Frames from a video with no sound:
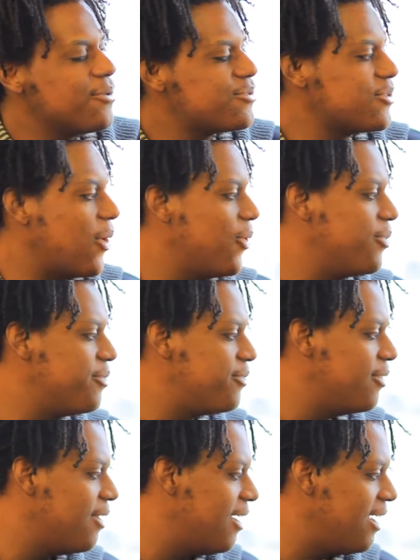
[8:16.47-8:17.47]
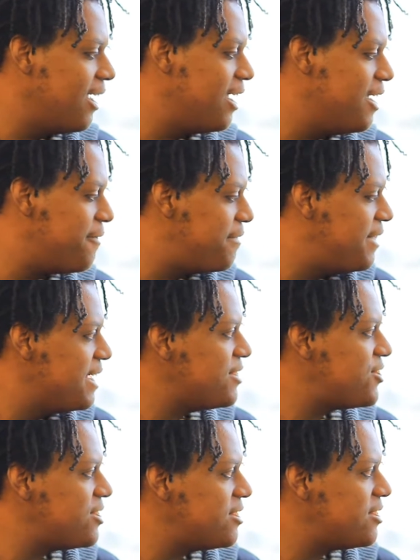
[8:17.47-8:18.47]
Mm-hmm. So if
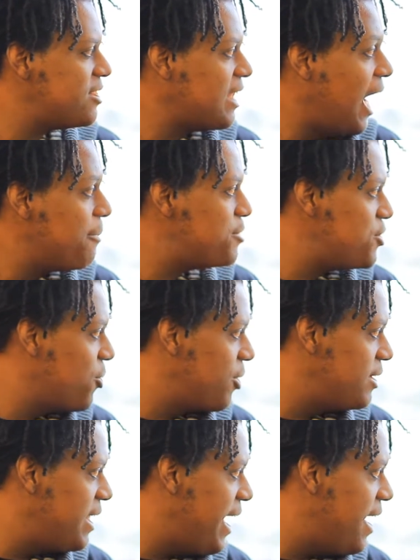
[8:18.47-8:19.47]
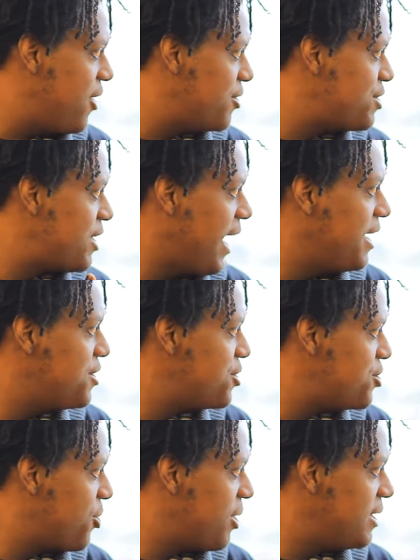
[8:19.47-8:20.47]
this stops your day or
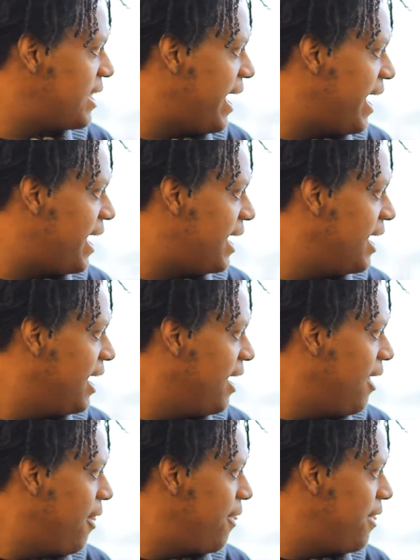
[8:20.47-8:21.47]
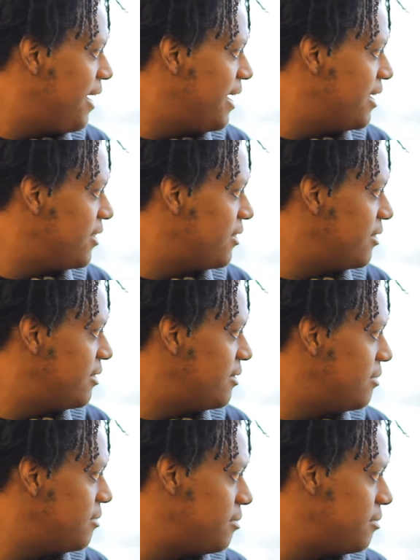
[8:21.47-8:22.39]
changes your day, then